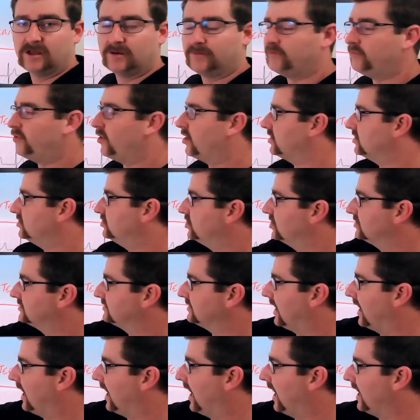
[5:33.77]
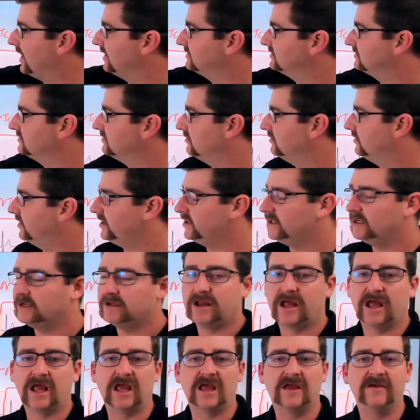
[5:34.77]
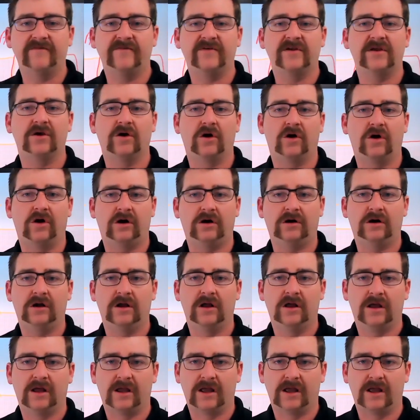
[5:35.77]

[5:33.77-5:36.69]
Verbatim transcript: but just isolated A V R,